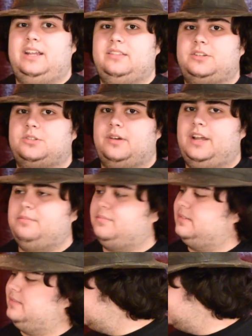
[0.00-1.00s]
and the Tramp.
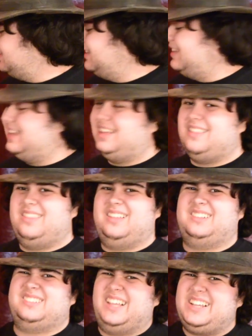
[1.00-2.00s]

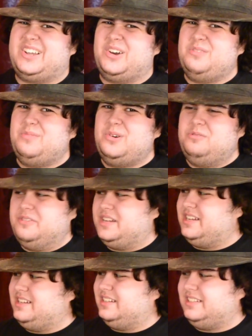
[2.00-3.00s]
The Lego
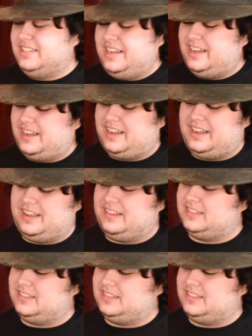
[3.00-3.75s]
Movie. Yeah,